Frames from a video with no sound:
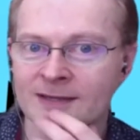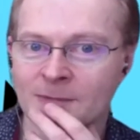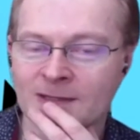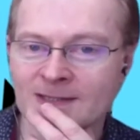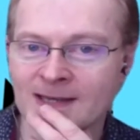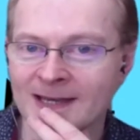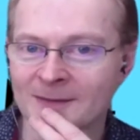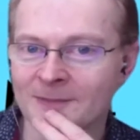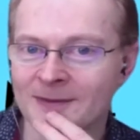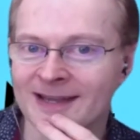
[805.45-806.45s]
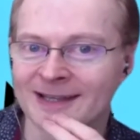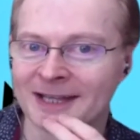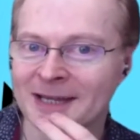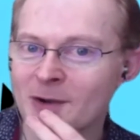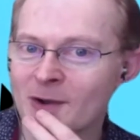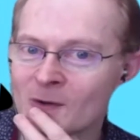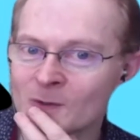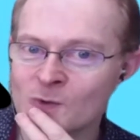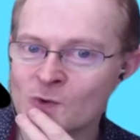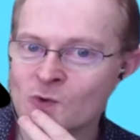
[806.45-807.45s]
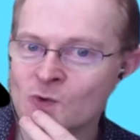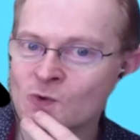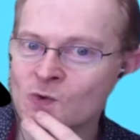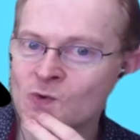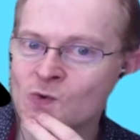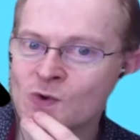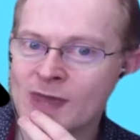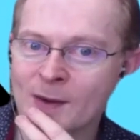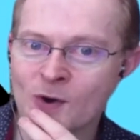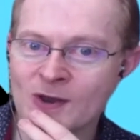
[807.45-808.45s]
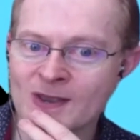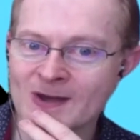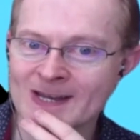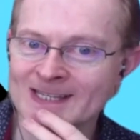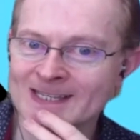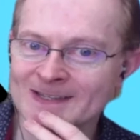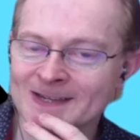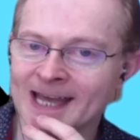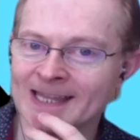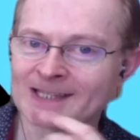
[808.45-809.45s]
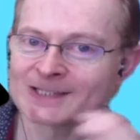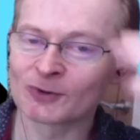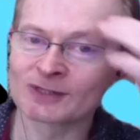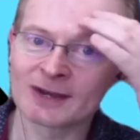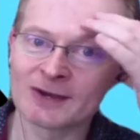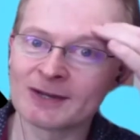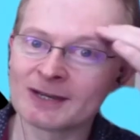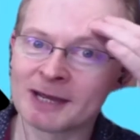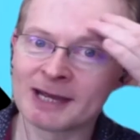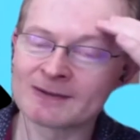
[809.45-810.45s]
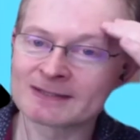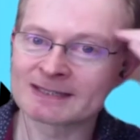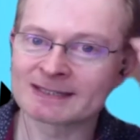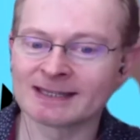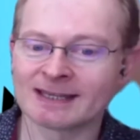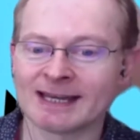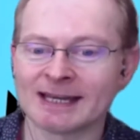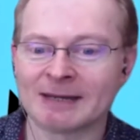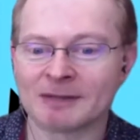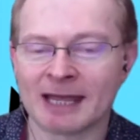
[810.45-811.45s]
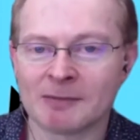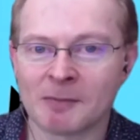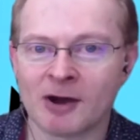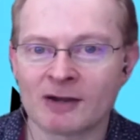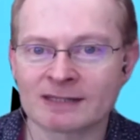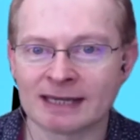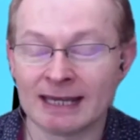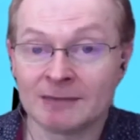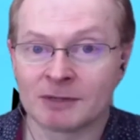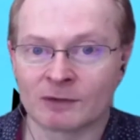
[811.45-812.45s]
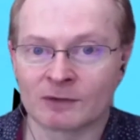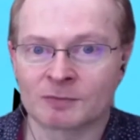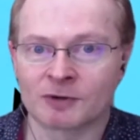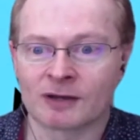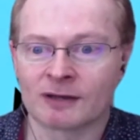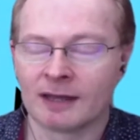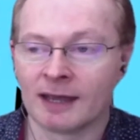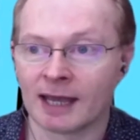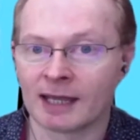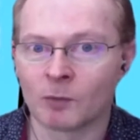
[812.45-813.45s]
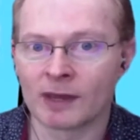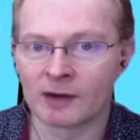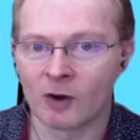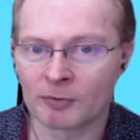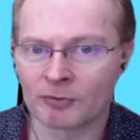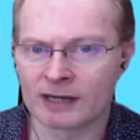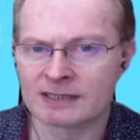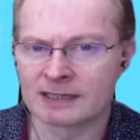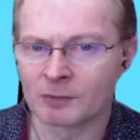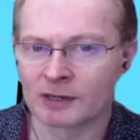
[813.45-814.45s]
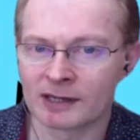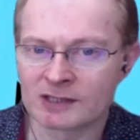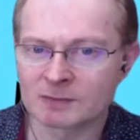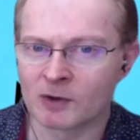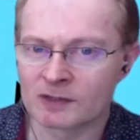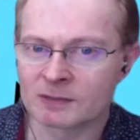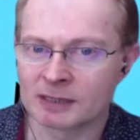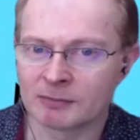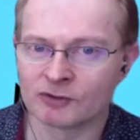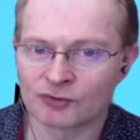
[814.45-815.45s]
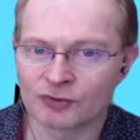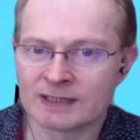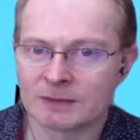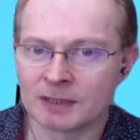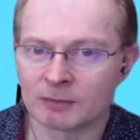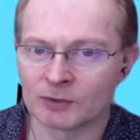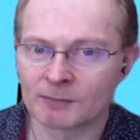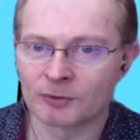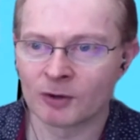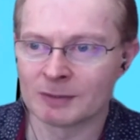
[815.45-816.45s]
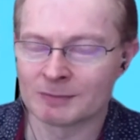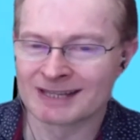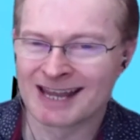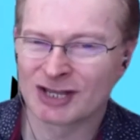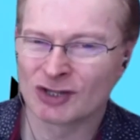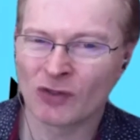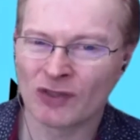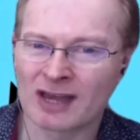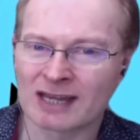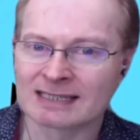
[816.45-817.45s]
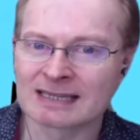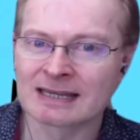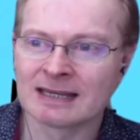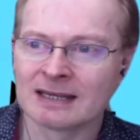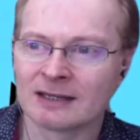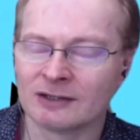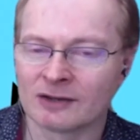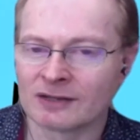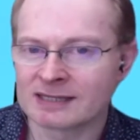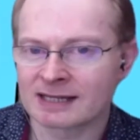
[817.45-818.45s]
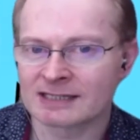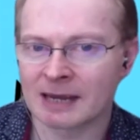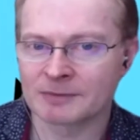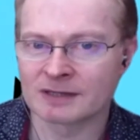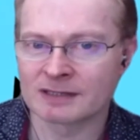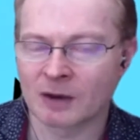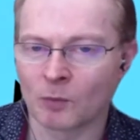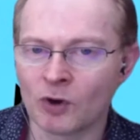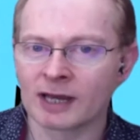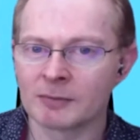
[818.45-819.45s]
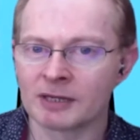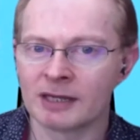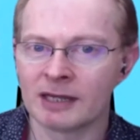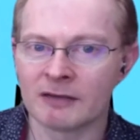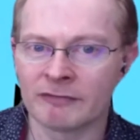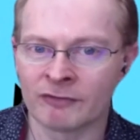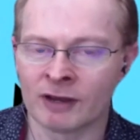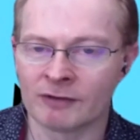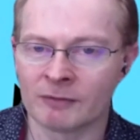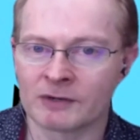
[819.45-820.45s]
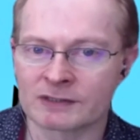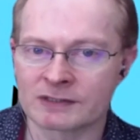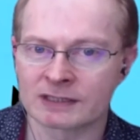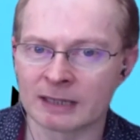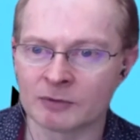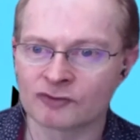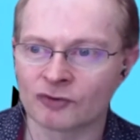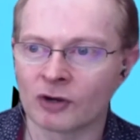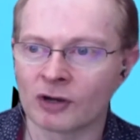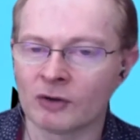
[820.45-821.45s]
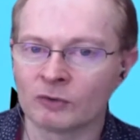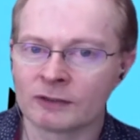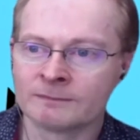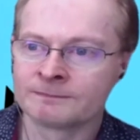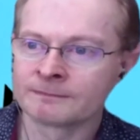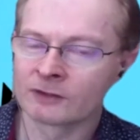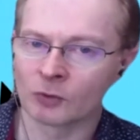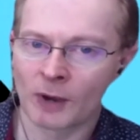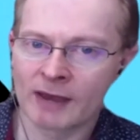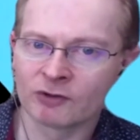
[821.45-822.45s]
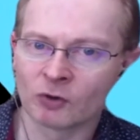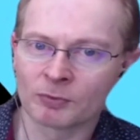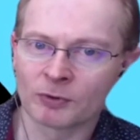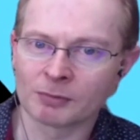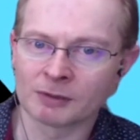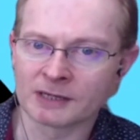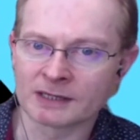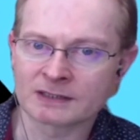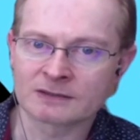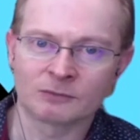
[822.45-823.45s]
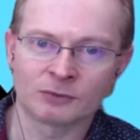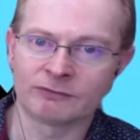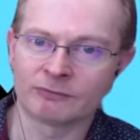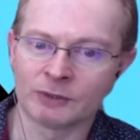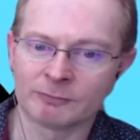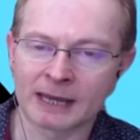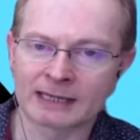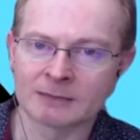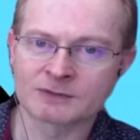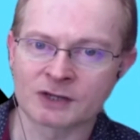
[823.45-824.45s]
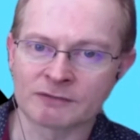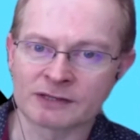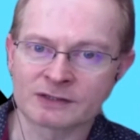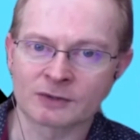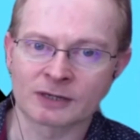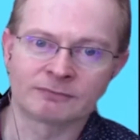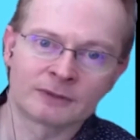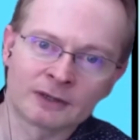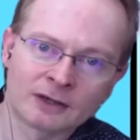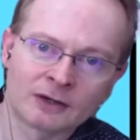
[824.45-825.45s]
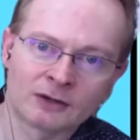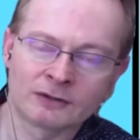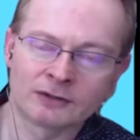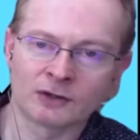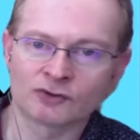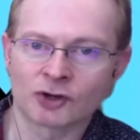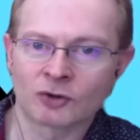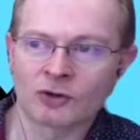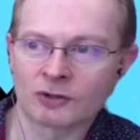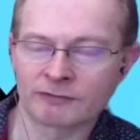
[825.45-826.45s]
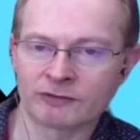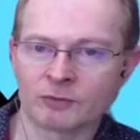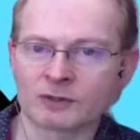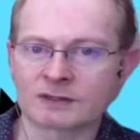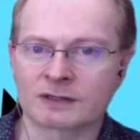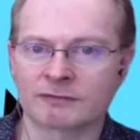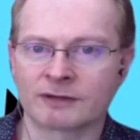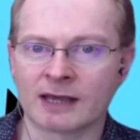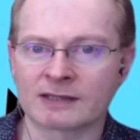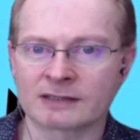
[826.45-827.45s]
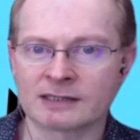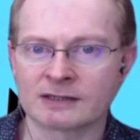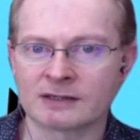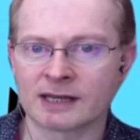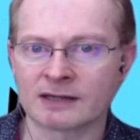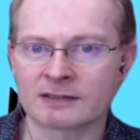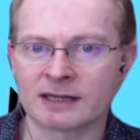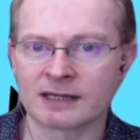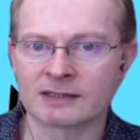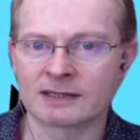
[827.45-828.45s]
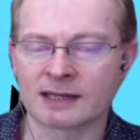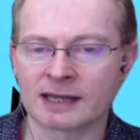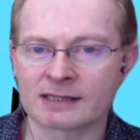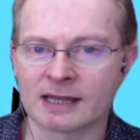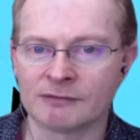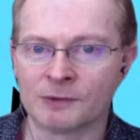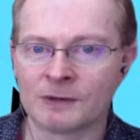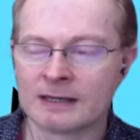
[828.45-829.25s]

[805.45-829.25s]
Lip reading: But Labour lot, they weren't nice. And the stories I heard about Labour Party in Middlesbrough and the way they operated and the way they spoke to people and treated people who had problems, not nice. You know, this acceptance that we're going to be here forever because it's a Labour stronghold. So whatever your problem is, we've paid lip service to it. You know, jog on if you want to get a solicitor now to take it to the next level.